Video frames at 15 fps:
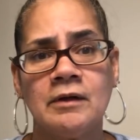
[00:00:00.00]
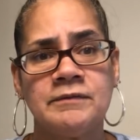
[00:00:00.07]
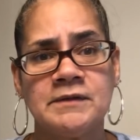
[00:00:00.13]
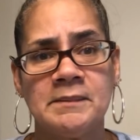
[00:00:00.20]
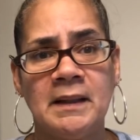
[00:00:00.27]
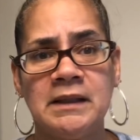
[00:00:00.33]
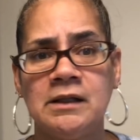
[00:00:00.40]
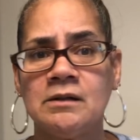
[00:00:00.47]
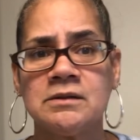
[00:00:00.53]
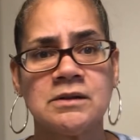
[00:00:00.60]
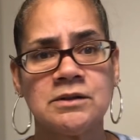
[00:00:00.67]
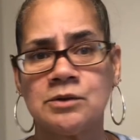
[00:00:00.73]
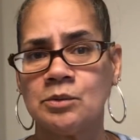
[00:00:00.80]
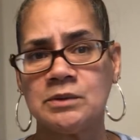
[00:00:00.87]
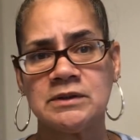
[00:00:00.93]
If somebody else
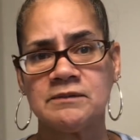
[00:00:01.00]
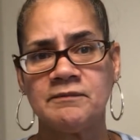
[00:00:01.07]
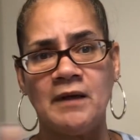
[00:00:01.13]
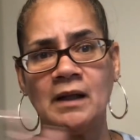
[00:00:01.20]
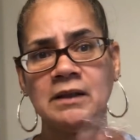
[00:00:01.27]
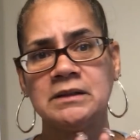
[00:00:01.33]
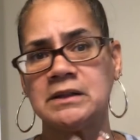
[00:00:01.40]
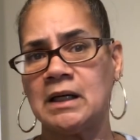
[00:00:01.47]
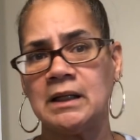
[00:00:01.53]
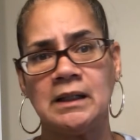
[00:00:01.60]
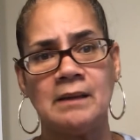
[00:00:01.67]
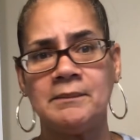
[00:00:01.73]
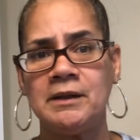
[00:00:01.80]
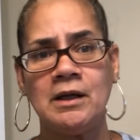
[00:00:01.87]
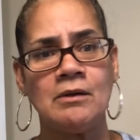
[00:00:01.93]
is doing some Valentine,
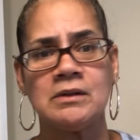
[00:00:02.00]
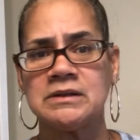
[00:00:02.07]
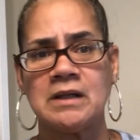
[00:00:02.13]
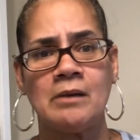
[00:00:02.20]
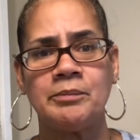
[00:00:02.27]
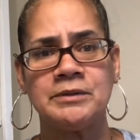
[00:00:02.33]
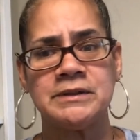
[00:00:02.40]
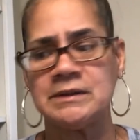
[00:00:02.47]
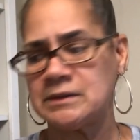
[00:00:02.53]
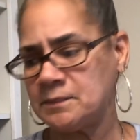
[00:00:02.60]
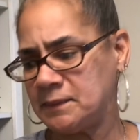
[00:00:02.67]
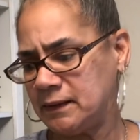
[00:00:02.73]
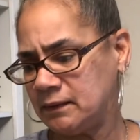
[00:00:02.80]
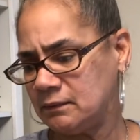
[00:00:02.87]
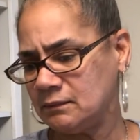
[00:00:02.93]
let me know because I'll
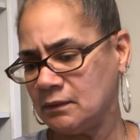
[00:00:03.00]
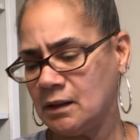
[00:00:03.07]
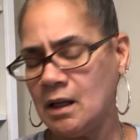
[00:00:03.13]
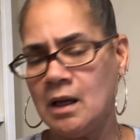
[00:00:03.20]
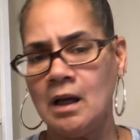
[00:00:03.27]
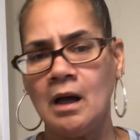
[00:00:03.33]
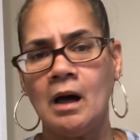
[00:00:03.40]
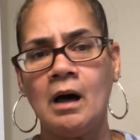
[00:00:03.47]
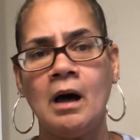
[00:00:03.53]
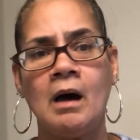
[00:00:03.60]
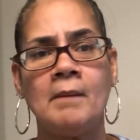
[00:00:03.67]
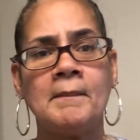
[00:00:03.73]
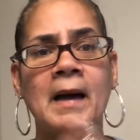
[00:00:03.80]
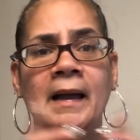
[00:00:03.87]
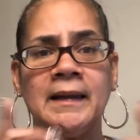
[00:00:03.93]
participate.
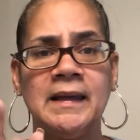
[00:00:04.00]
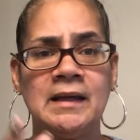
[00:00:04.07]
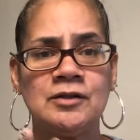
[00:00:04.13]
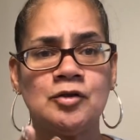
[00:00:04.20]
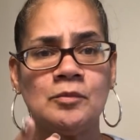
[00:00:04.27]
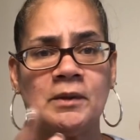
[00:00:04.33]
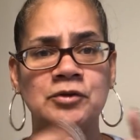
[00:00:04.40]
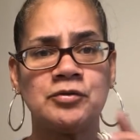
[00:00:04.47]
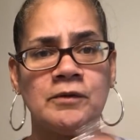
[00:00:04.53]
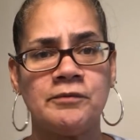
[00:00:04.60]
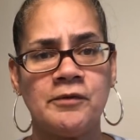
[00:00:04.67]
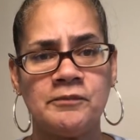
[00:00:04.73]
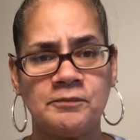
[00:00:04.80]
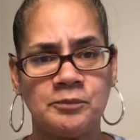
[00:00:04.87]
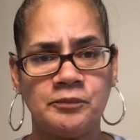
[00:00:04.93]
Um, I canceled my trip
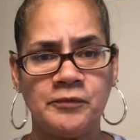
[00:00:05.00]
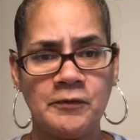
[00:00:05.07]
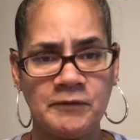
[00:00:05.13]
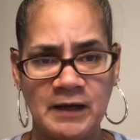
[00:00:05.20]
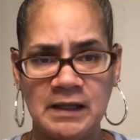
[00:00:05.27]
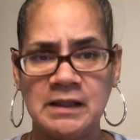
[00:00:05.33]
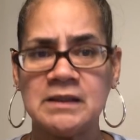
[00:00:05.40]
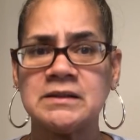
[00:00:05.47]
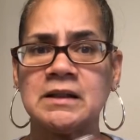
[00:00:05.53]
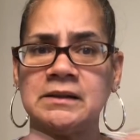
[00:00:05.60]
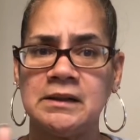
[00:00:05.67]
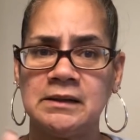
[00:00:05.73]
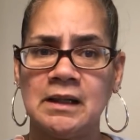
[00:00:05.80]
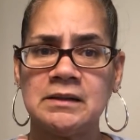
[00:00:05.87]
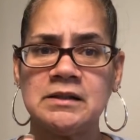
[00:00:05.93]
for, for Vegas. I
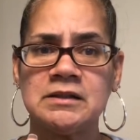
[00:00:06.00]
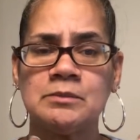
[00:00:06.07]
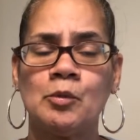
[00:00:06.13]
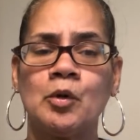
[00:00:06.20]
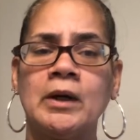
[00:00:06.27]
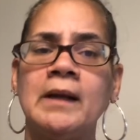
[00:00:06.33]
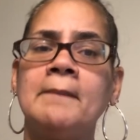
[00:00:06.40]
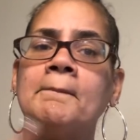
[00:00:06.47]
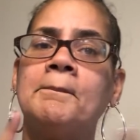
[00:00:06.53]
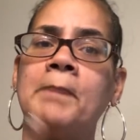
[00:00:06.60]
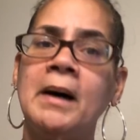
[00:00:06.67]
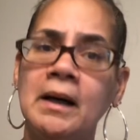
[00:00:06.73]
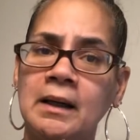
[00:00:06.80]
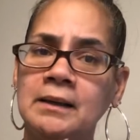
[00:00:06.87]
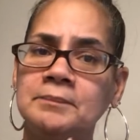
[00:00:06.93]
did that this morning,
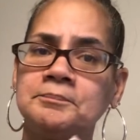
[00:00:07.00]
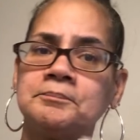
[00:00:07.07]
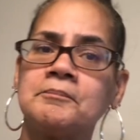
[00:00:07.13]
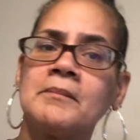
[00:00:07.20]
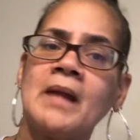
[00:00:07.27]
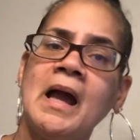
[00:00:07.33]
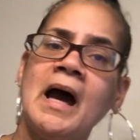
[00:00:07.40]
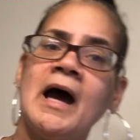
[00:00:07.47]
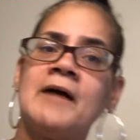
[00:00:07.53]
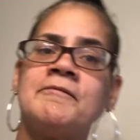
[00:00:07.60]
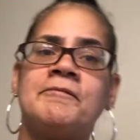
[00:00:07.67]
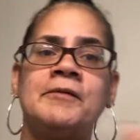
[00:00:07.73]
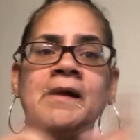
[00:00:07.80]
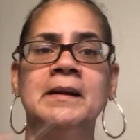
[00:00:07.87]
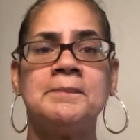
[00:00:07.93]
but I
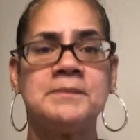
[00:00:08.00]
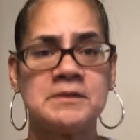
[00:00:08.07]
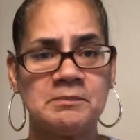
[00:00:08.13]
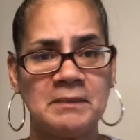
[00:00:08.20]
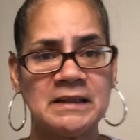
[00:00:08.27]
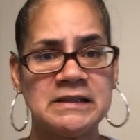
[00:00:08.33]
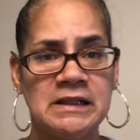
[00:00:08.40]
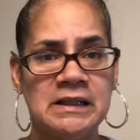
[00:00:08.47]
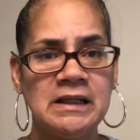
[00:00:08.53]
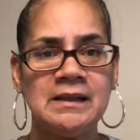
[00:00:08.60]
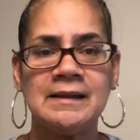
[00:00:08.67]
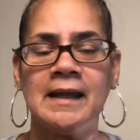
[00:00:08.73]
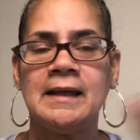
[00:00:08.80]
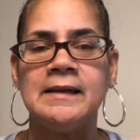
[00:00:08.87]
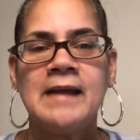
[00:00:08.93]
flipped my
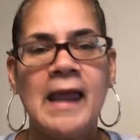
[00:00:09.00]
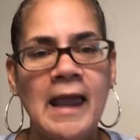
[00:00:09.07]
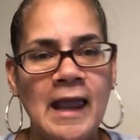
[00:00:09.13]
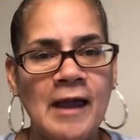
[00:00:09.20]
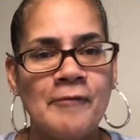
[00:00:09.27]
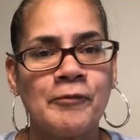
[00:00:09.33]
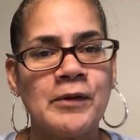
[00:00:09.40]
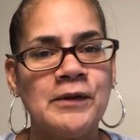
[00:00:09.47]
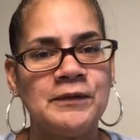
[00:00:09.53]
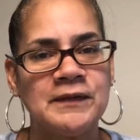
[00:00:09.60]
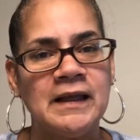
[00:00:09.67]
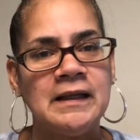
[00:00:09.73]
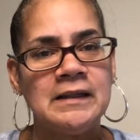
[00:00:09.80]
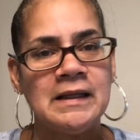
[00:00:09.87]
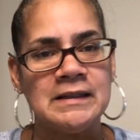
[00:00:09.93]
ticket and
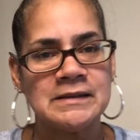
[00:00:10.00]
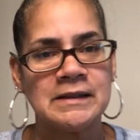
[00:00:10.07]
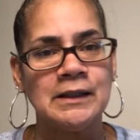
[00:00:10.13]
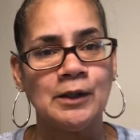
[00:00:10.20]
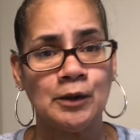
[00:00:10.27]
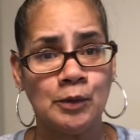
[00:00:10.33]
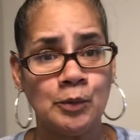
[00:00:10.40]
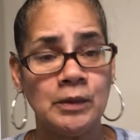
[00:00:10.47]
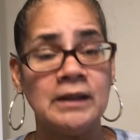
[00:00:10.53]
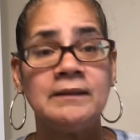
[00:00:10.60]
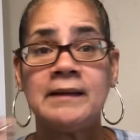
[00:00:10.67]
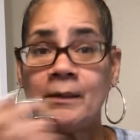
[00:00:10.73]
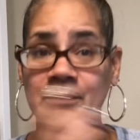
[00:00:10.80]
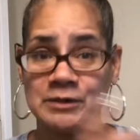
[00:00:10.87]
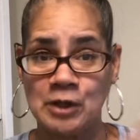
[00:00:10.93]
everything is included
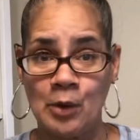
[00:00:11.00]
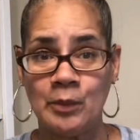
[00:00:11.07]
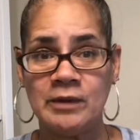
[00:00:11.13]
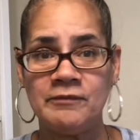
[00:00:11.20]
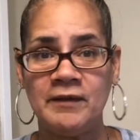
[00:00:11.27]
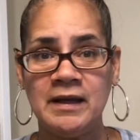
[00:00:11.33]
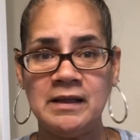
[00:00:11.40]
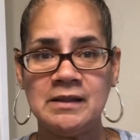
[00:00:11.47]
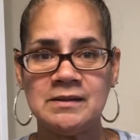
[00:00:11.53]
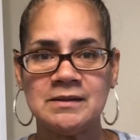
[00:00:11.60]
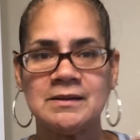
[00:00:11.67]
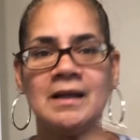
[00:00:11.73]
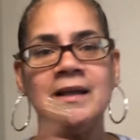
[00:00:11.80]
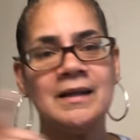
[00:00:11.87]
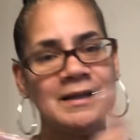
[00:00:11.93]
that was going to Vegas
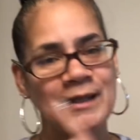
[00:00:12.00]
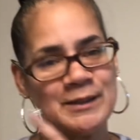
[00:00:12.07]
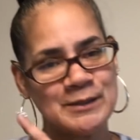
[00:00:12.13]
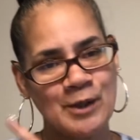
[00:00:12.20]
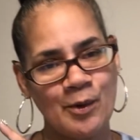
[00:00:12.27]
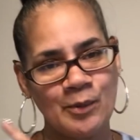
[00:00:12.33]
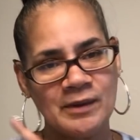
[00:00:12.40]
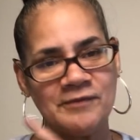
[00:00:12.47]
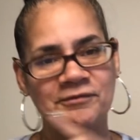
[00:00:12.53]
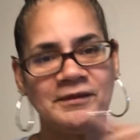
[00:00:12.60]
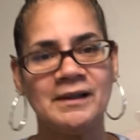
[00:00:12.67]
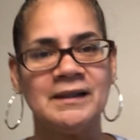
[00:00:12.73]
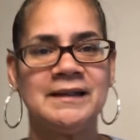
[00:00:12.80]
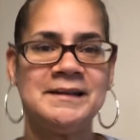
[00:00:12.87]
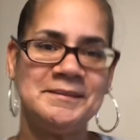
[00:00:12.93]
is going to
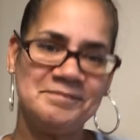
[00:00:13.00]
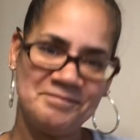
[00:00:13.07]
Philly.